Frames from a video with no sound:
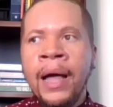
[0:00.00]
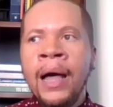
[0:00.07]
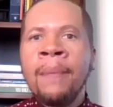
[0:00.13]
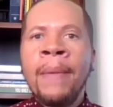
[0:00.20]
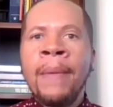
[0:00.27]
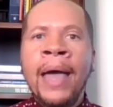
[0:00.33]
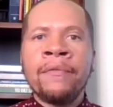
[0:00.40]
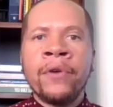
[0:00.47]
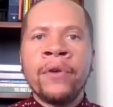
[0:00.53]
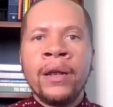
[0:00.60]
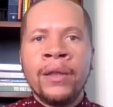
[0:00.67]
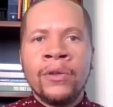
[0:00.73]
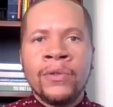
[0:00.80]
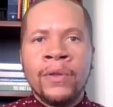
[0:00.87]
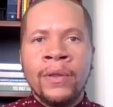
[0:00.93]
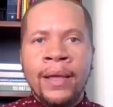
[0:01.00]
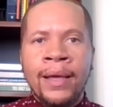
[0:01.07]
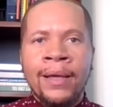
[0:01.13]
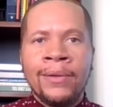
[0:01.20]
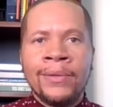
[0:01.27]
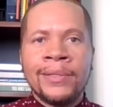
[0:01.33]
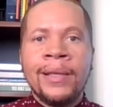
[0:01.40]
After I closed on the
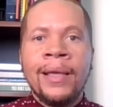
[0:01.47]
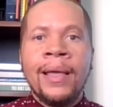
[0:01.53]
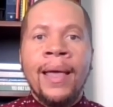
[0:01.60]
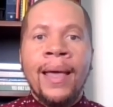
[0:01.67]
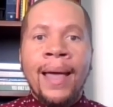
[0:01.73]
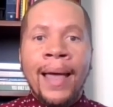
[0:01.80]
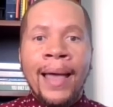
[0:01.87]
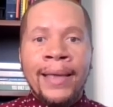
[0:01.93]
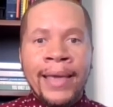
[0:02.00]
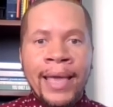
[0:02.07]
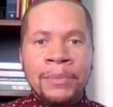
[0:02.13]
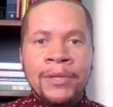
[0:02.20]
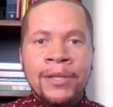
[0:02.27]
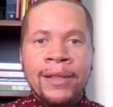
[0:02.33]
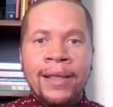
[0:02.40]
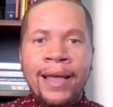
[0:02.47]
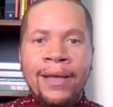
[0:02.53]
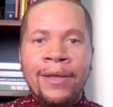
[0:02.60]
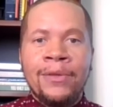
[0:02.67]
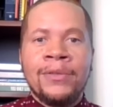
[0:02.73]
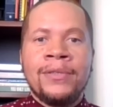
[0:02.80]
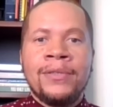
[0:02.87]
house, I came to the
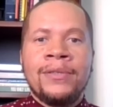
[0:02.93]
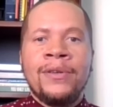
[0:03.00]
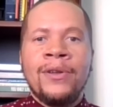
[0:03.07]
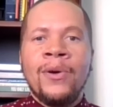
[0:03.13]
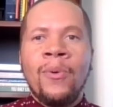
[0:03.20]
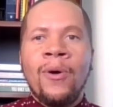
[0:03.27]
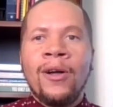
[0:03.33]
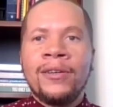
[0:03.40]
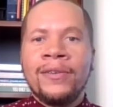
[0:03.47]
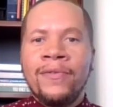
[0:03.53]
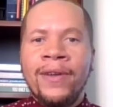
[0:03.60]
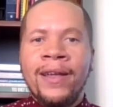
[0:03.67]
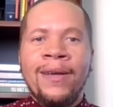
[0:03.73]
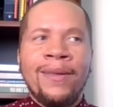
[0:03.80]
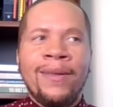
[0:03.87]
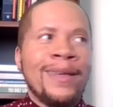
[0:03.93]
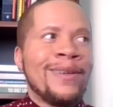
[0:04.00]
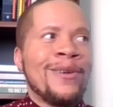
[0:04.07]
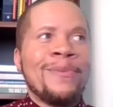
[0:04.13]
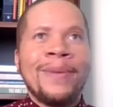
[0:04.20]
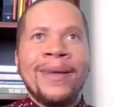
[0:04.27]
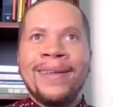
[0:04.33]
house, walked around
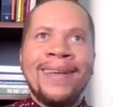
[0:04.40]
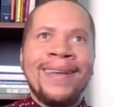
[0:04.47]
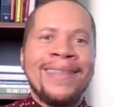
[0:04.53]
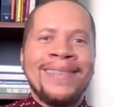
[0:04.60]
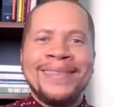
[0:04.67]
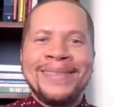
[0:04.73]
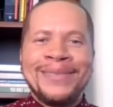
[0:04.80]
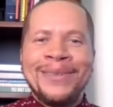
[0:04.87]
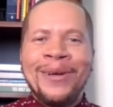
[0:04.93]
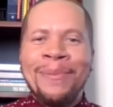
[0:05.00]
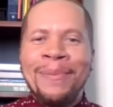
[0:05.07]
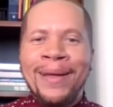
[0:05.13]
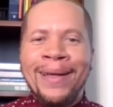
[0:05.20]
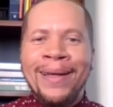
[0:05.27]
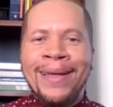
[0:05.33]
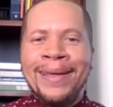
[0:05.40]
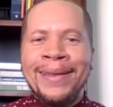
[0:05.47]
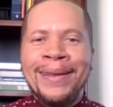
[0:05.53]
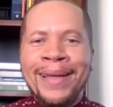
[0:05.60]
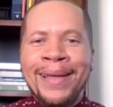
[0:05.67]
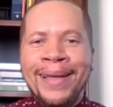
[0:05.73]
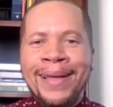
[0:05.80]
like, oh my God, this is all
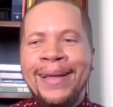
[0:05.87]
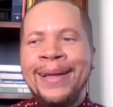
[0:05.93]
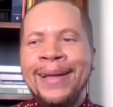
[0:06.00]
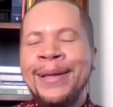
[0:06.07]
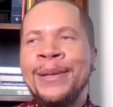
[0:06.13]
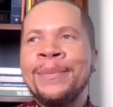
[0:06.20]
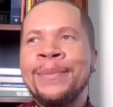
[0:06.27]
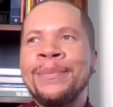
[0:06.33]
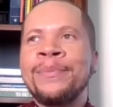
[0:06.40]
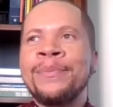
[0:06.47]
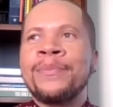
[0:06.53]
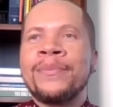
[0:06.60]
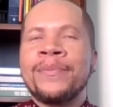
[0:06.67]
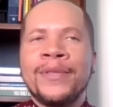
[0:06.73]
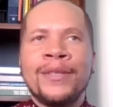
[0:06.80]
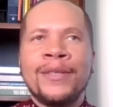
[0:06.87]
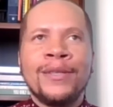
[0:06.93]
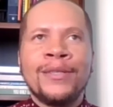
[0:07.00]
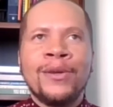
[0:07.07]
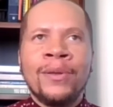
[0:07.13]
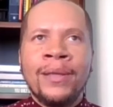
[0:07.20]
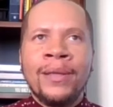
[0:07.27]
mine. Um,
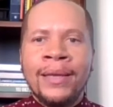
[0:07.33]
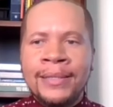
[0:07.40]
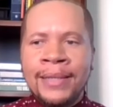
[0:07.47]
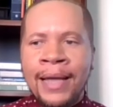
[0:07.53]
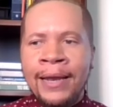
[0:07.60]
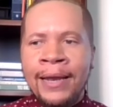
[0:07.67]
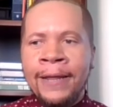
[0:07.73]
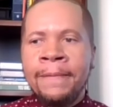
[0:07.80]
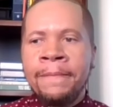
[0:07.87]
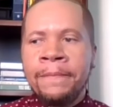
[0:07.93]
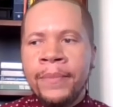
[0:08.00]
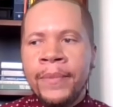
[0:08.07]
totally excited.